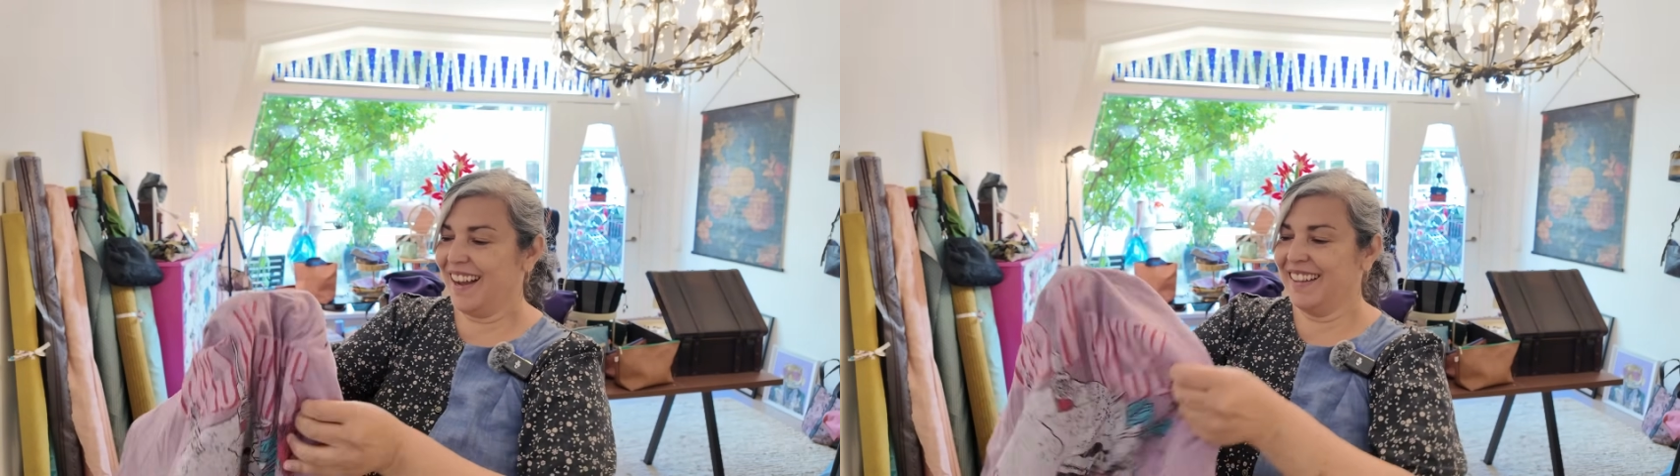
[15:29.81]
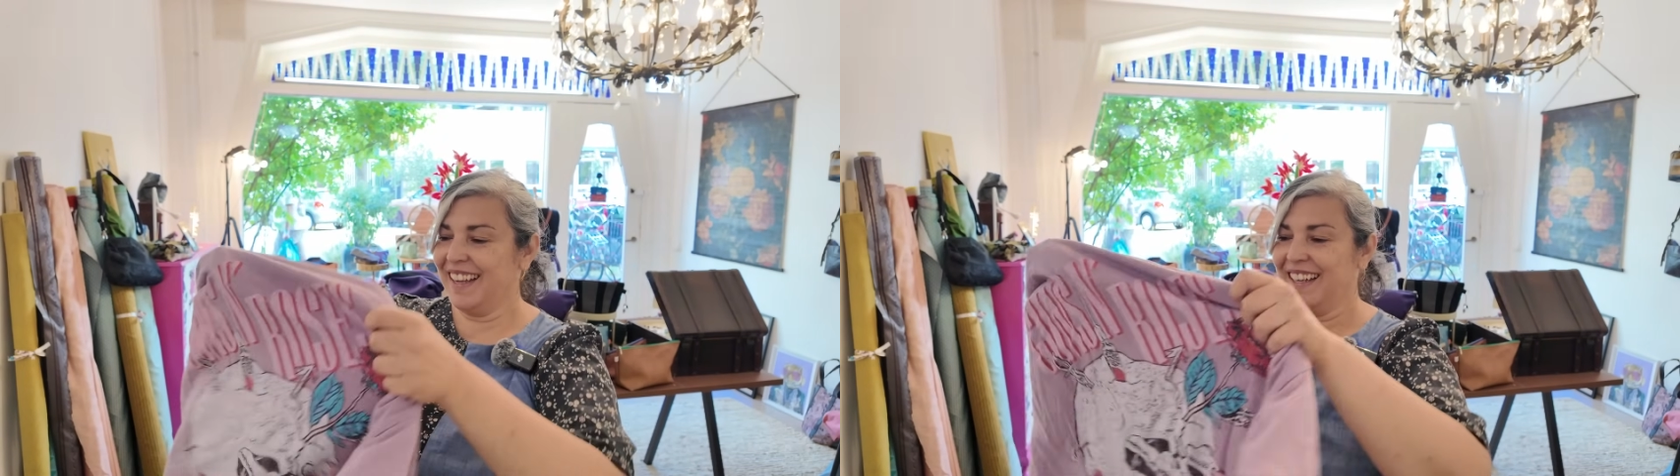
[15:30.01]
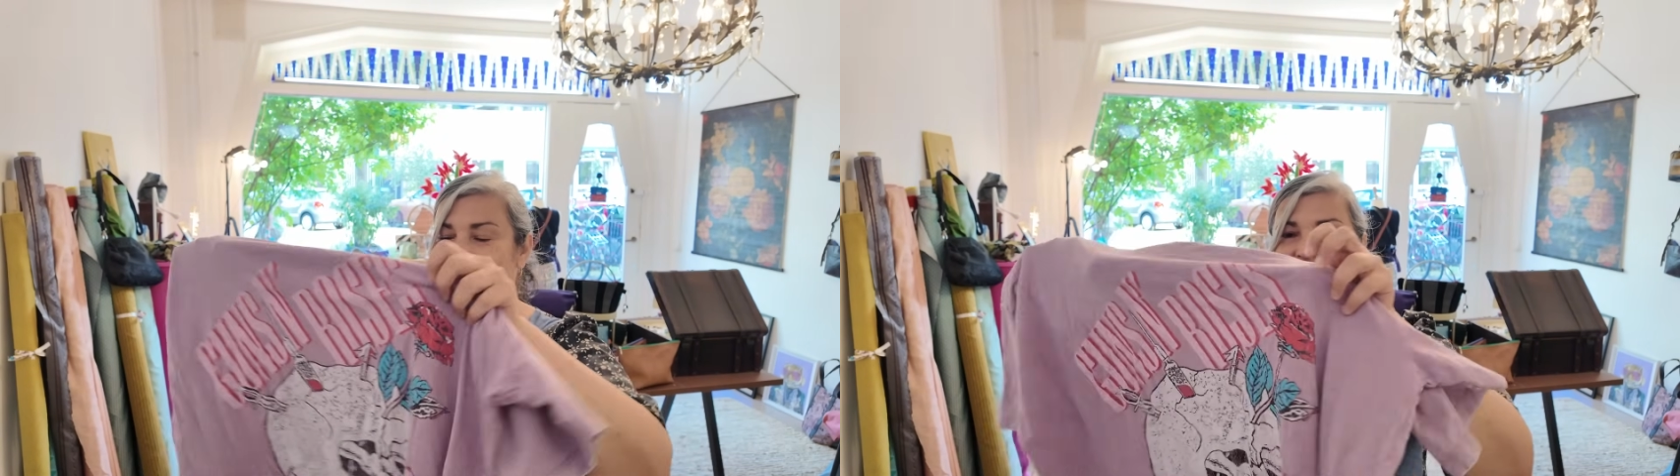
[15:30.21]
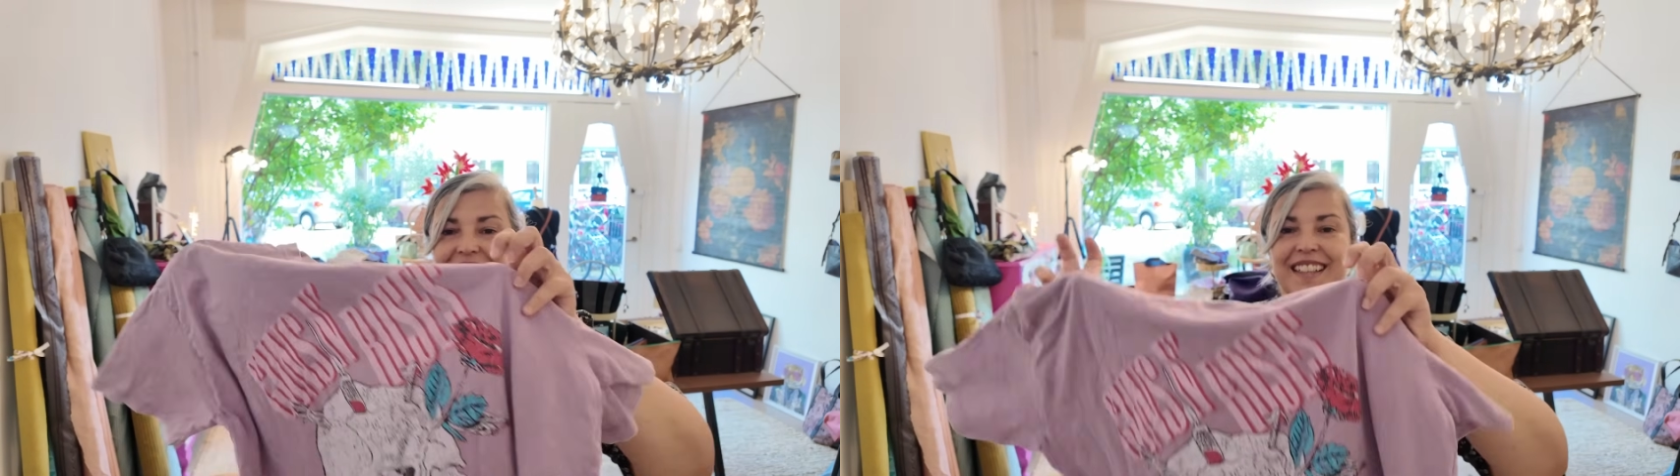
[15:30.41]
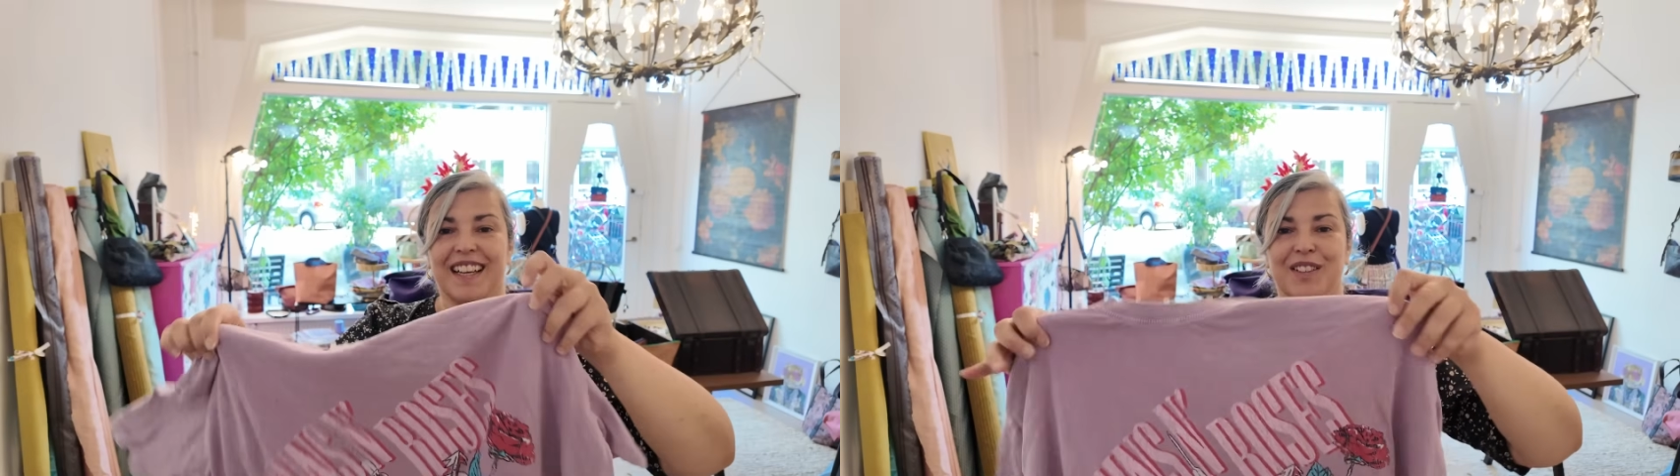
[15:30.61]
And then it
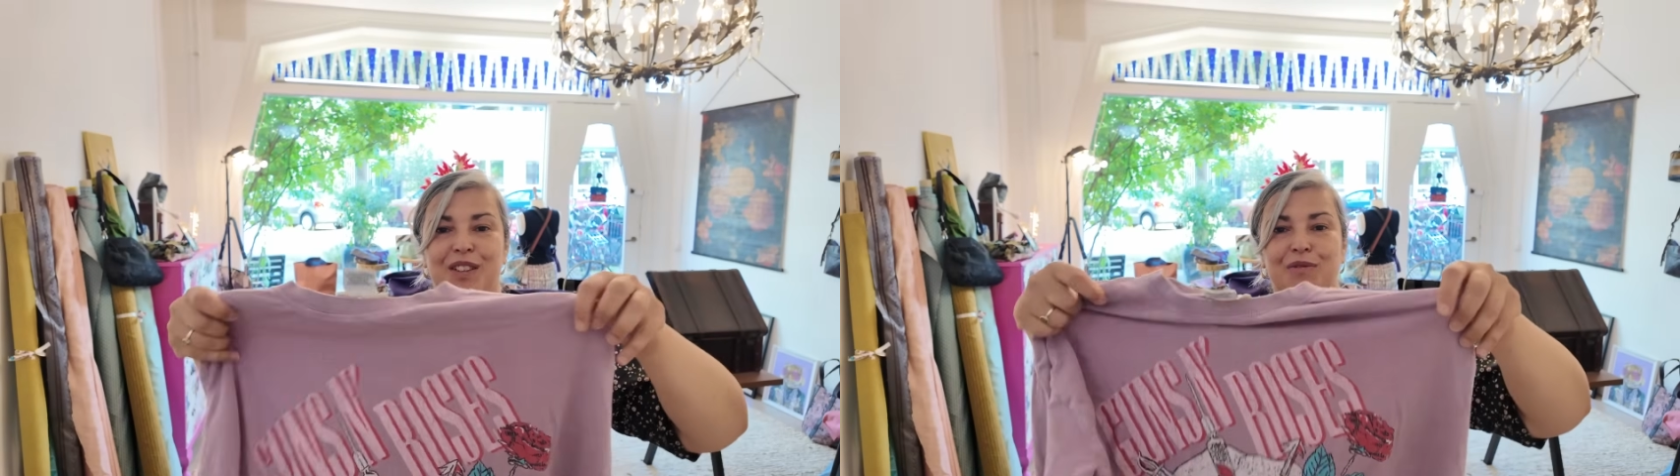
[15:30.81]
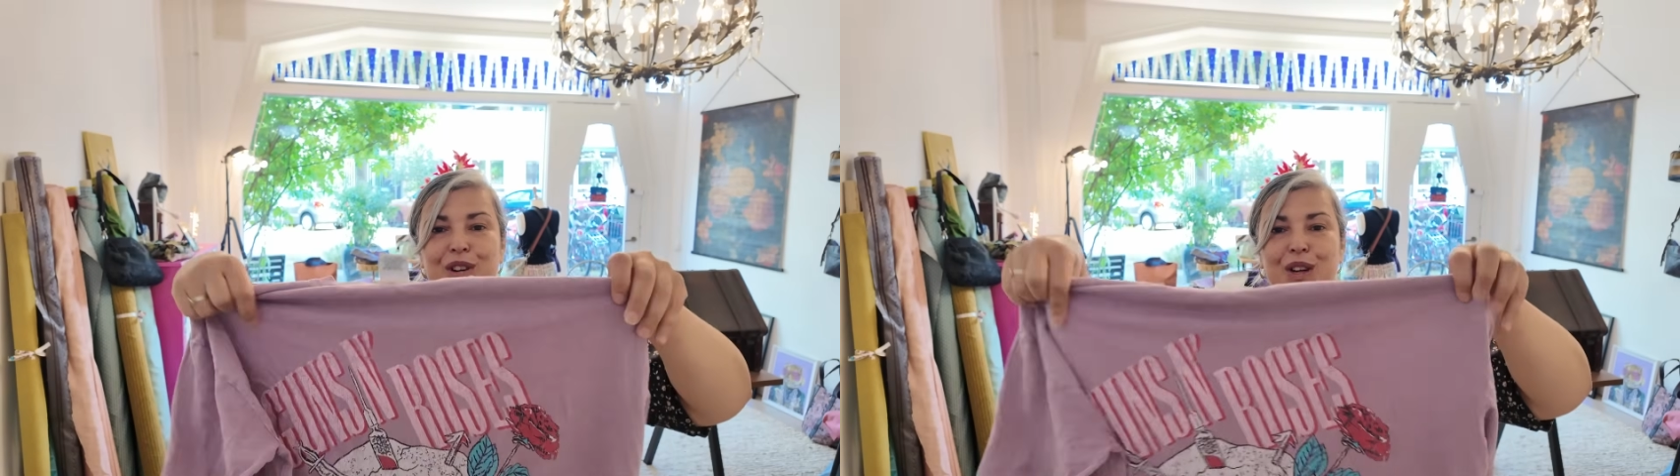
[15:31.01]
has the Guns N'